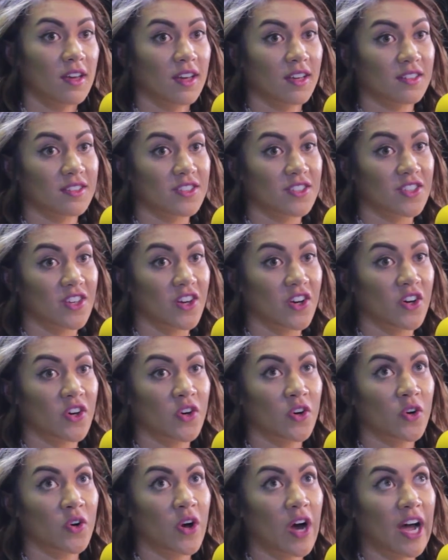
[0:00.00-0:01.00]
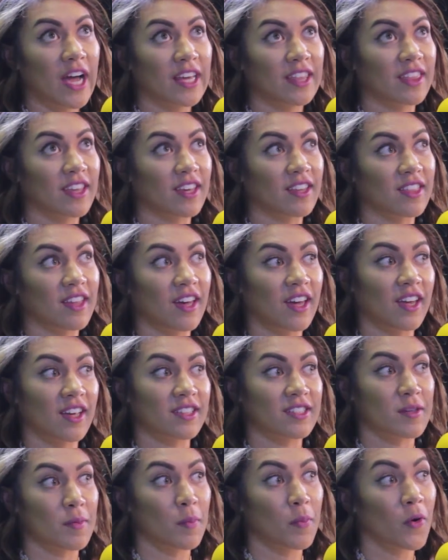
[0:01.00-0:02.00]
And yes. So I think that
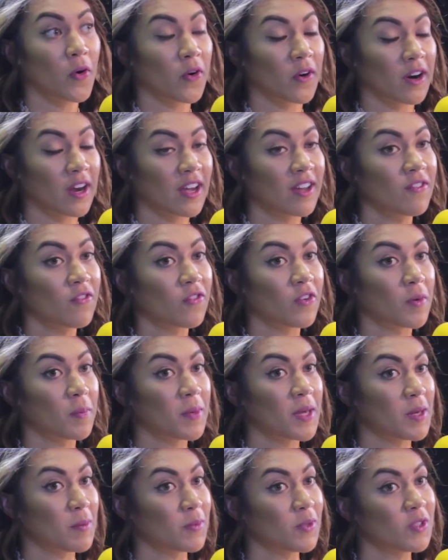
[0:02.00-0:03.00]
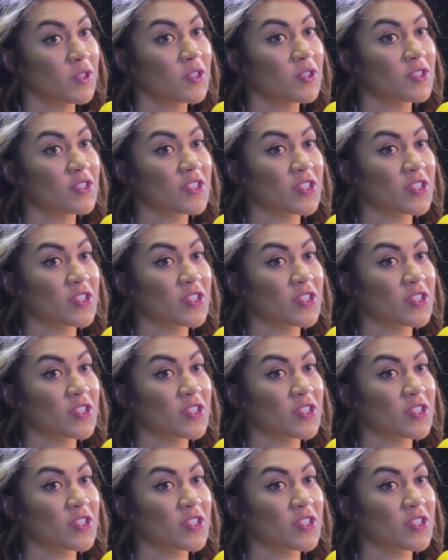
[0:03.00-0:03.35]
it's important for people